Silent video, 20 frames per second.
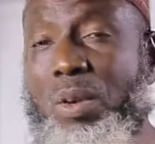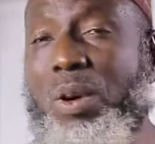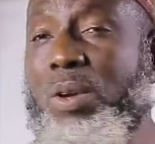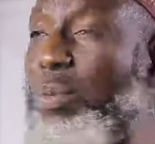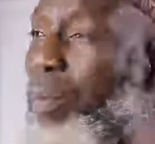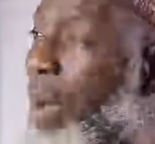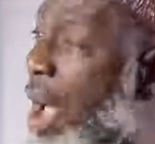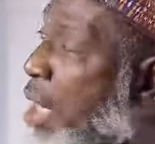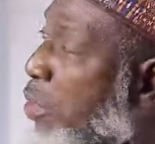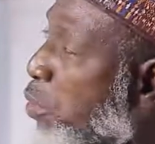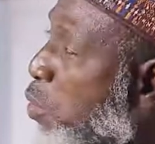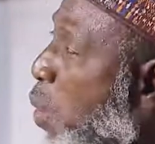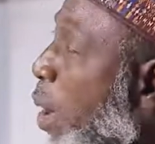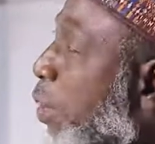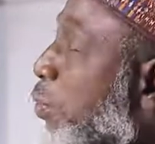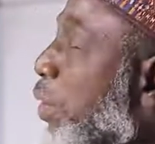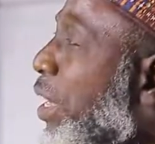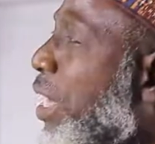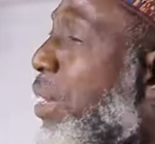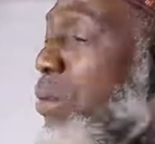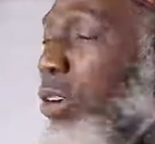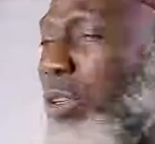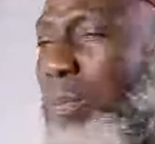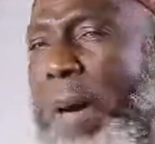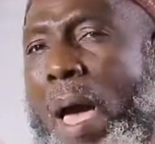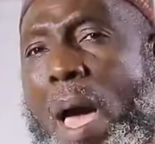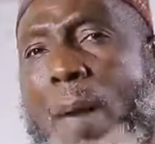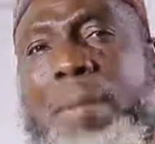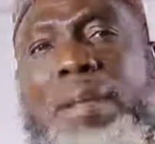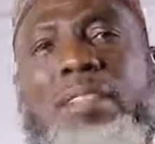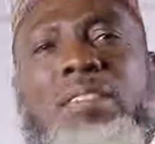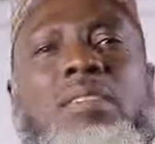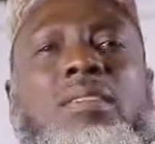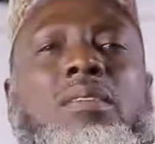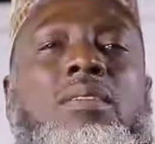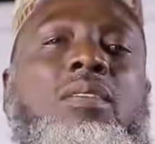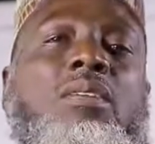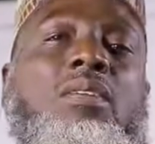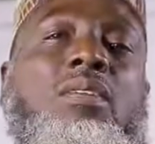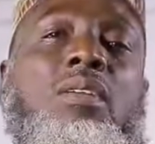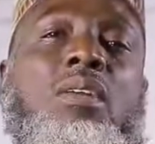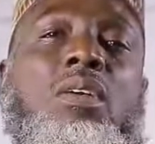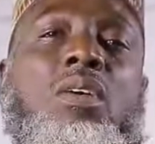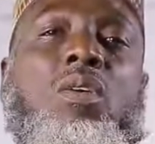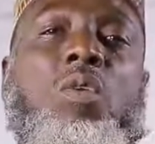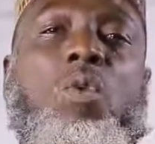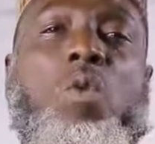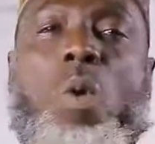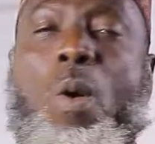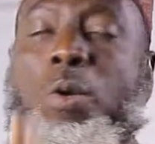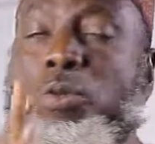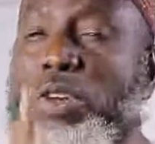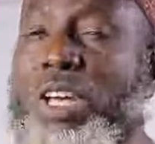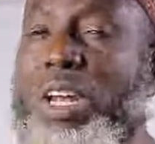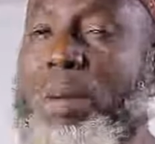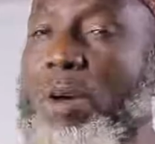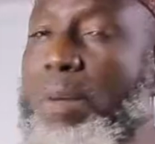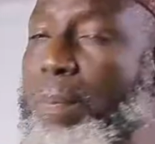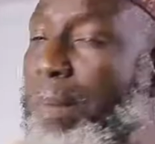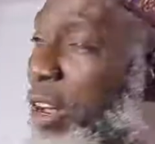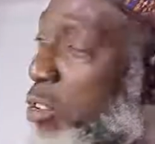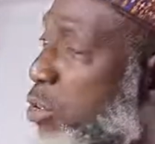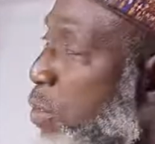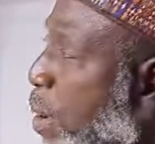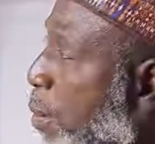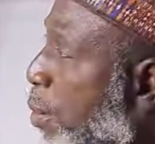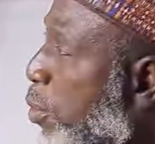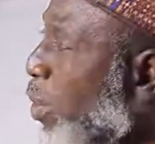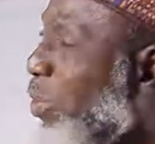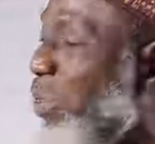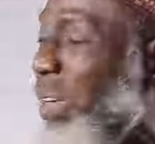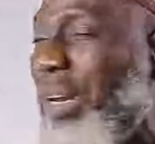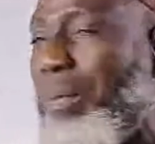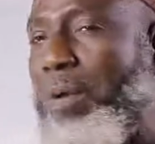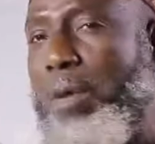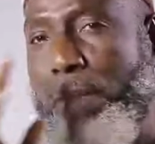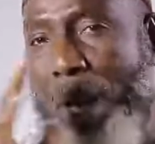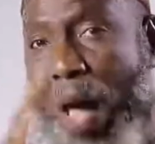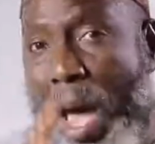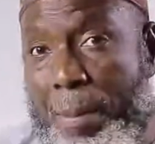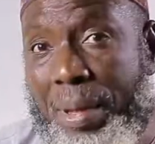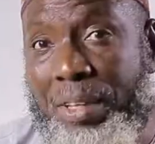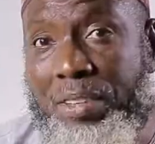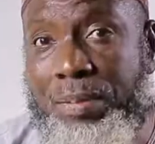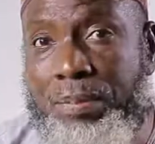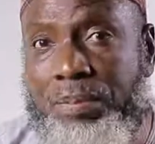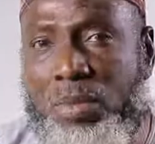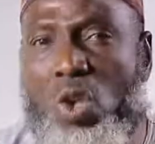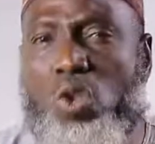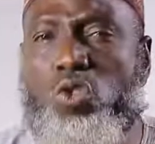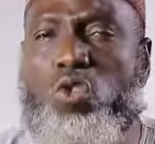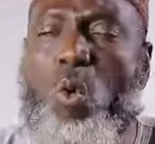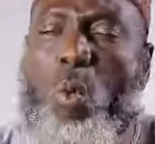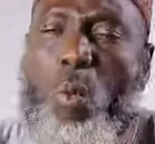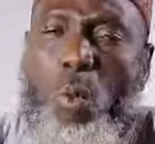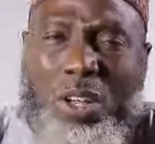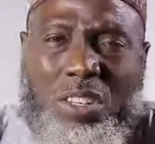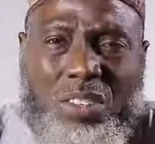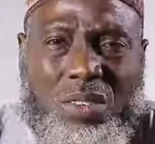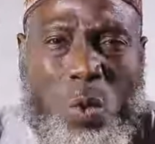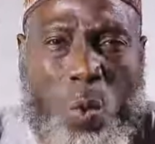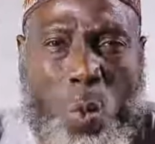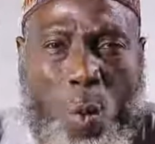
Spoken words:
Mind you, we're talking about payment. When we're talking about balance of payment, we're talking about payment. So what